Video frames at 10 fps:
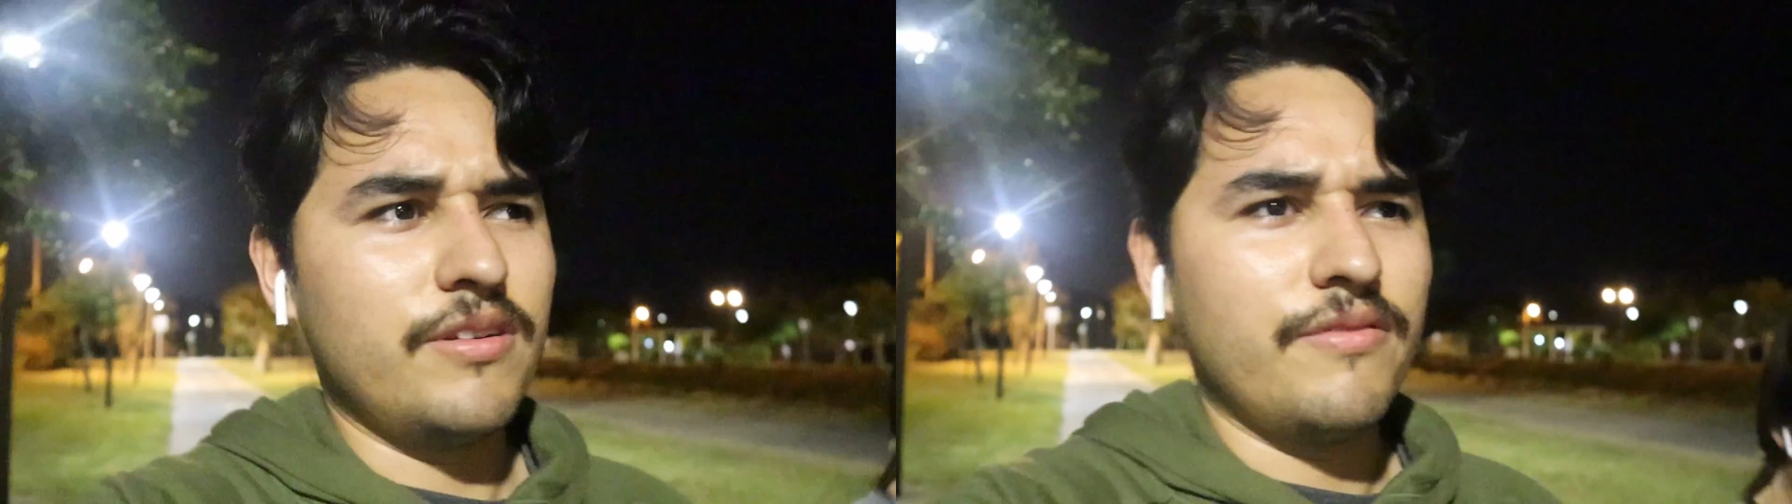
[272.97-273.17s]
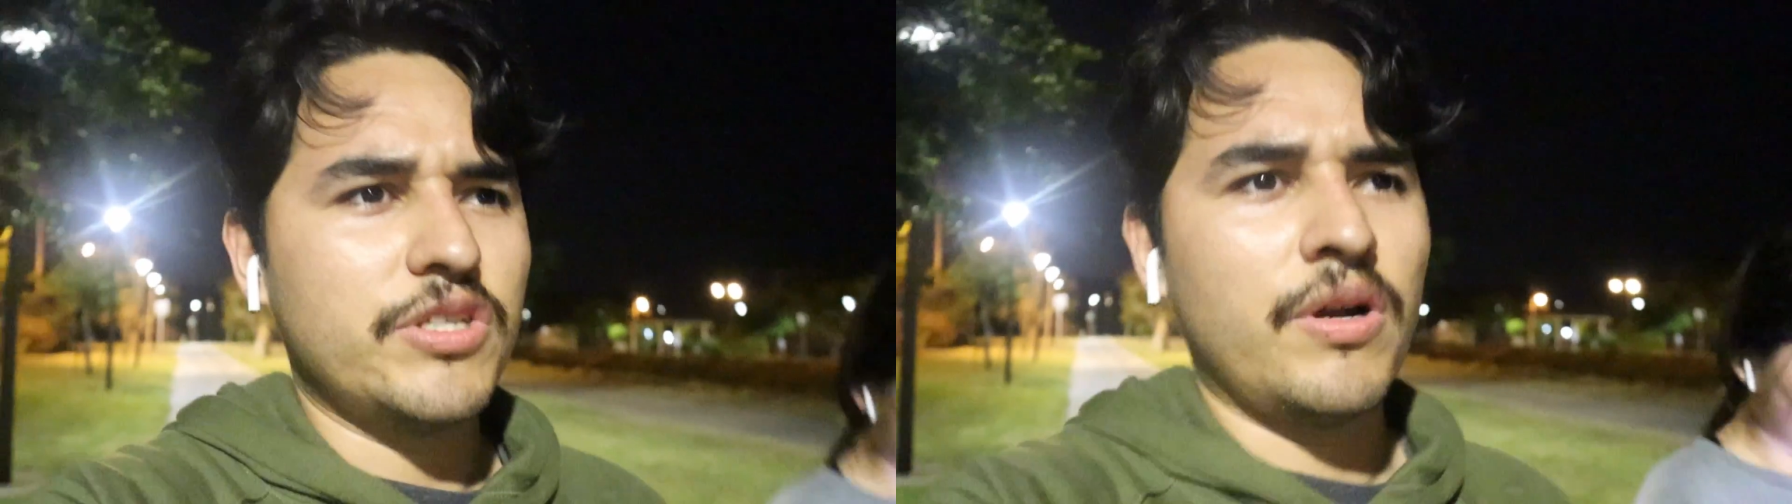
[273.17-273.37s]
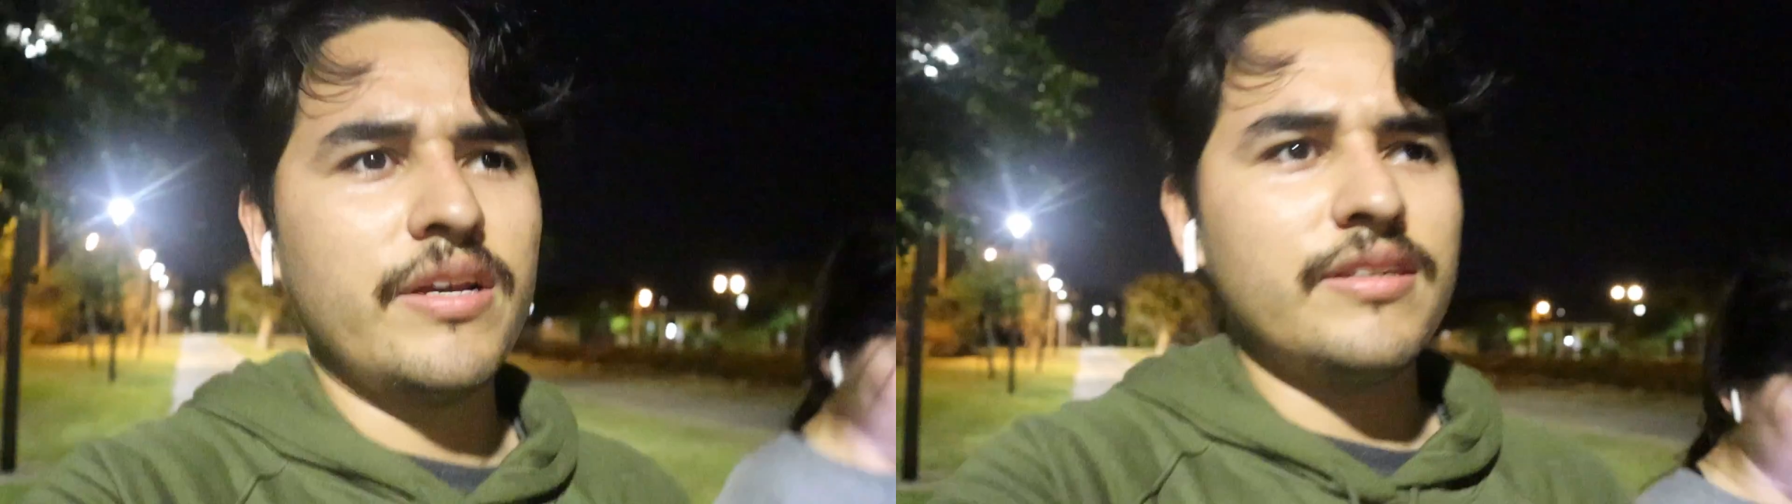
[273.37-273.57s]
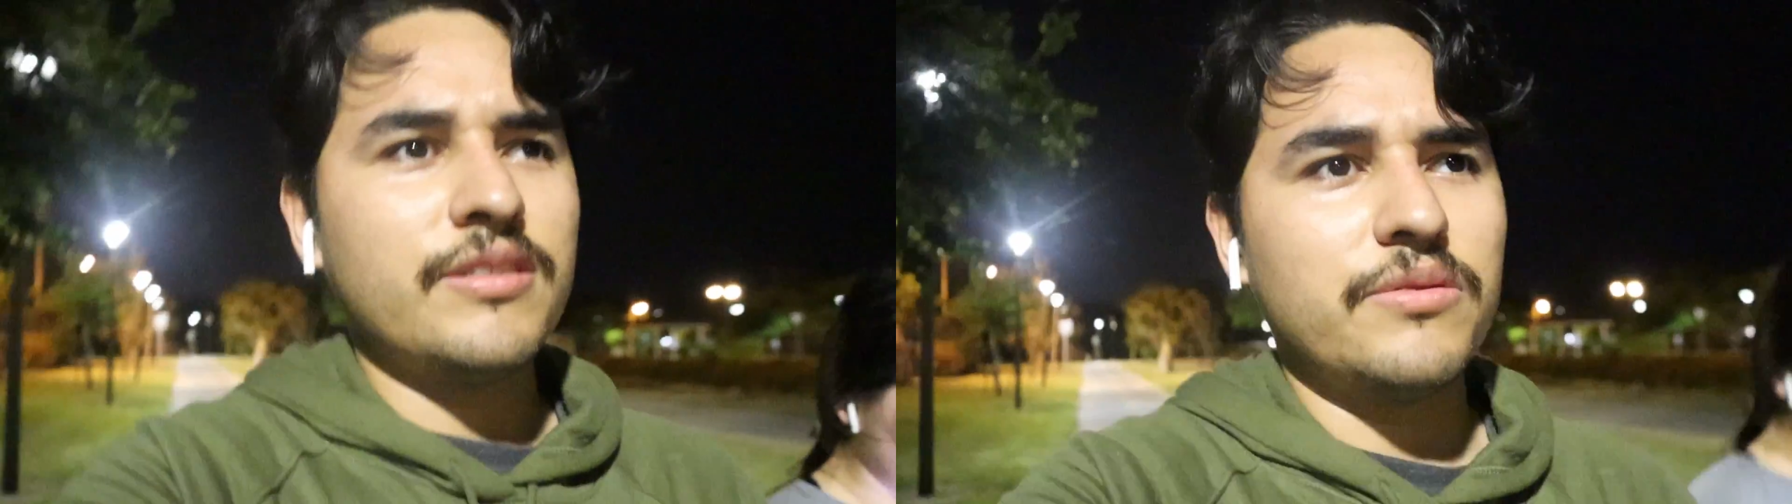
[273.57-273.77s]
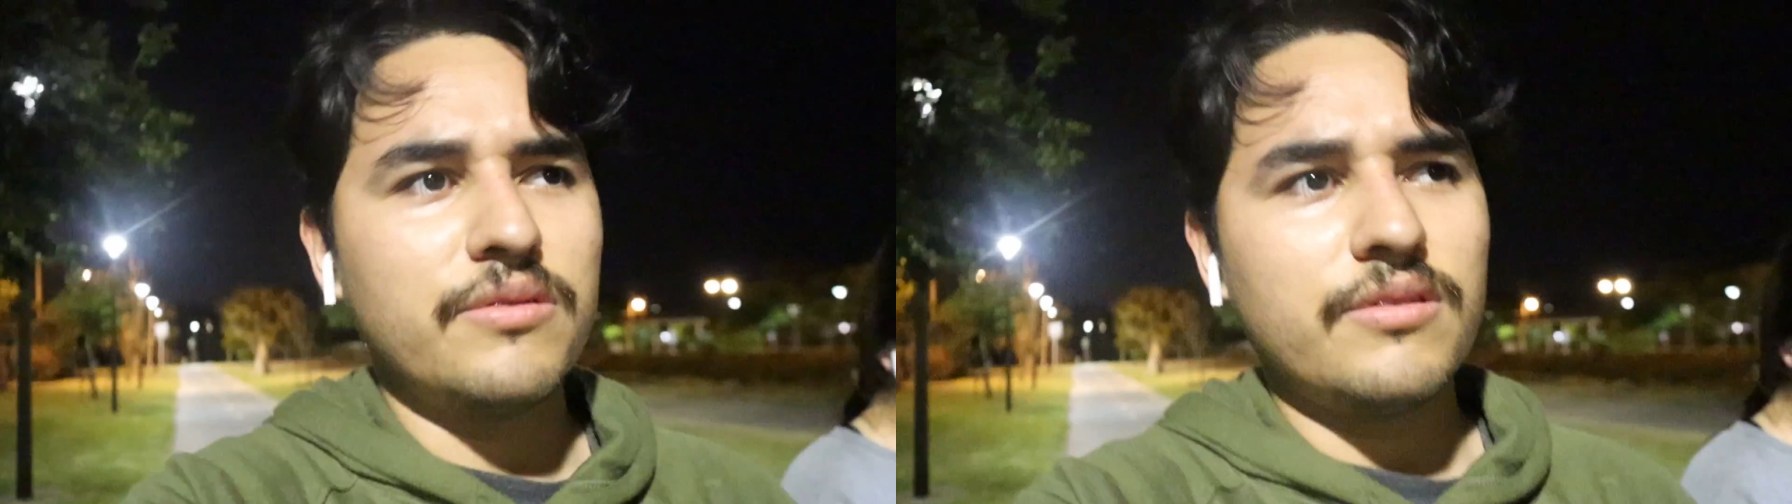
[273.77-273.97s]
if you're trying
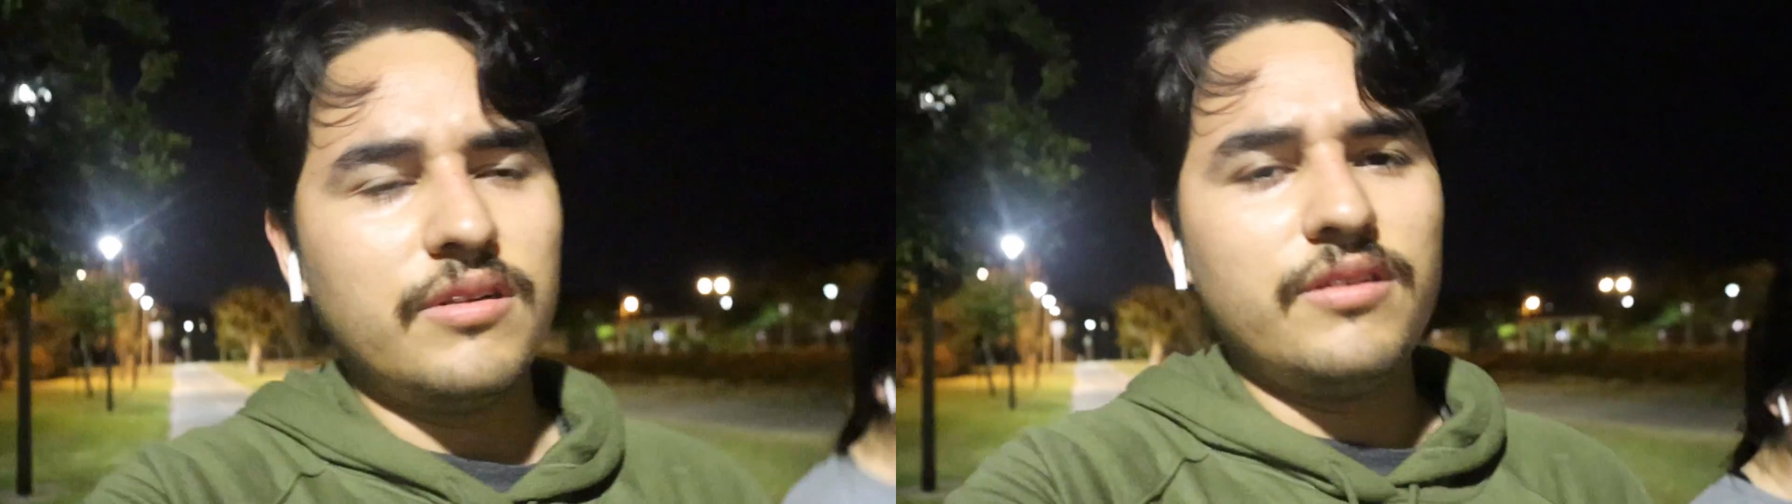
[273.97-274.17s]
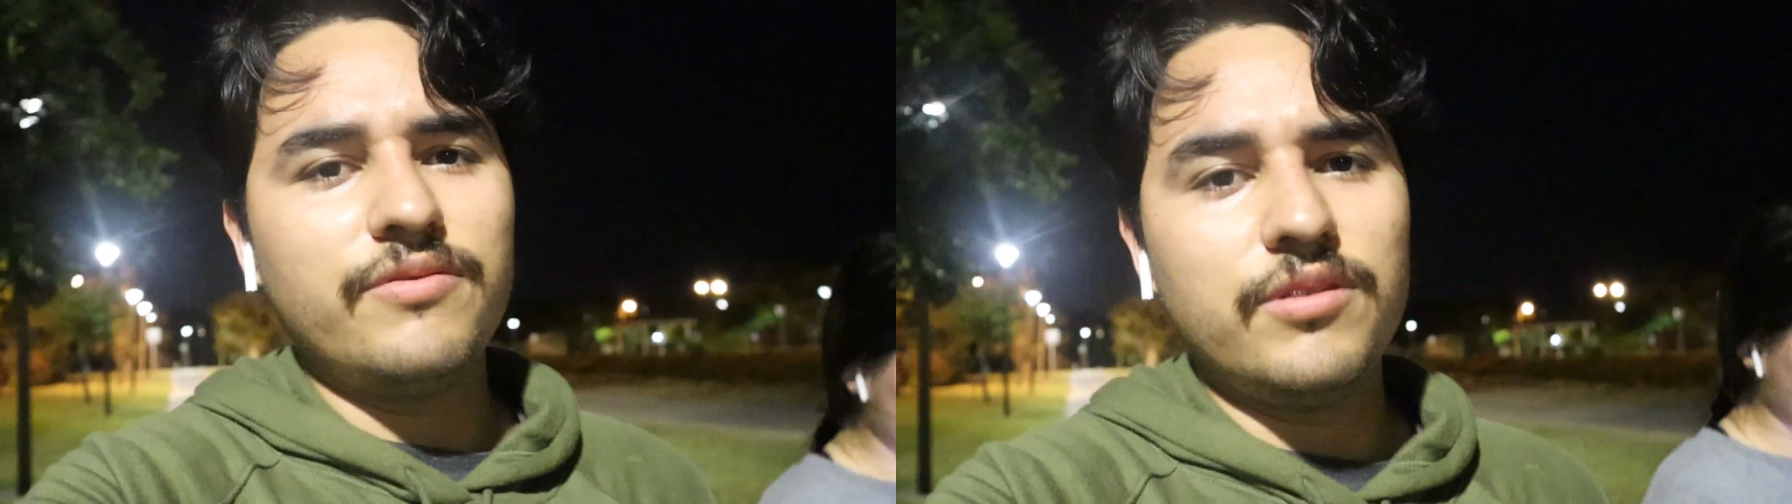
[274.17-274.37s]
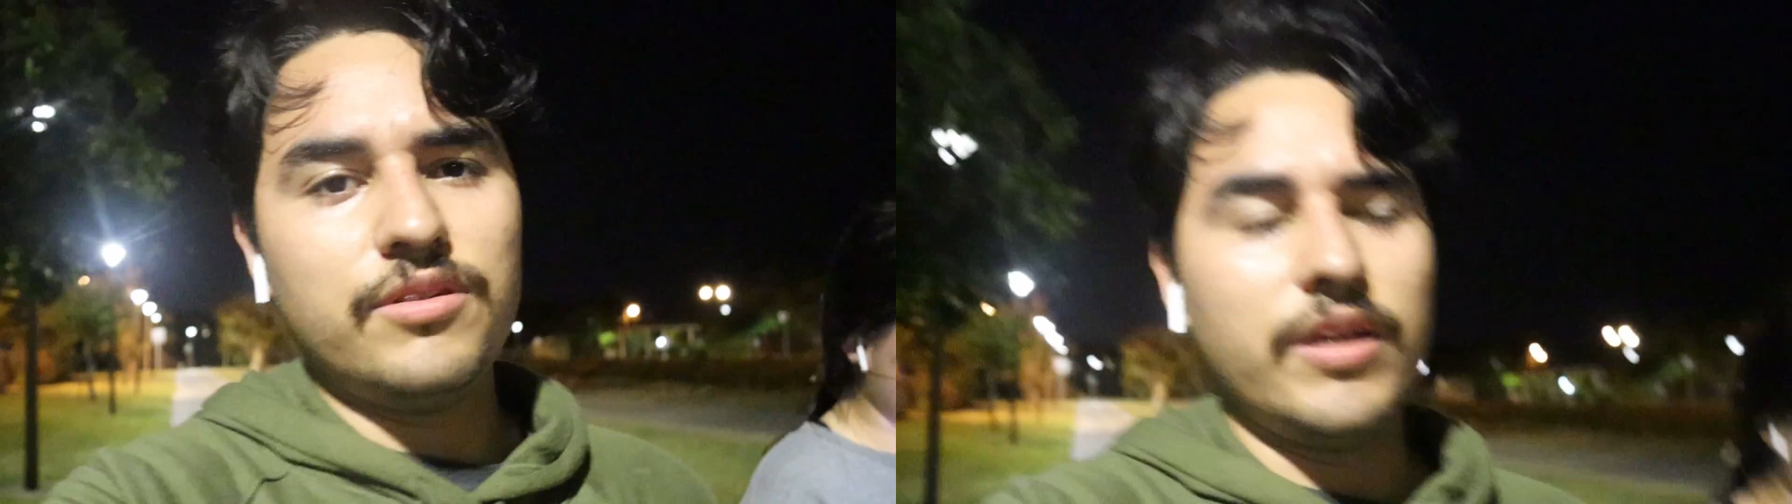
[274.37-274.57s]
this or if you're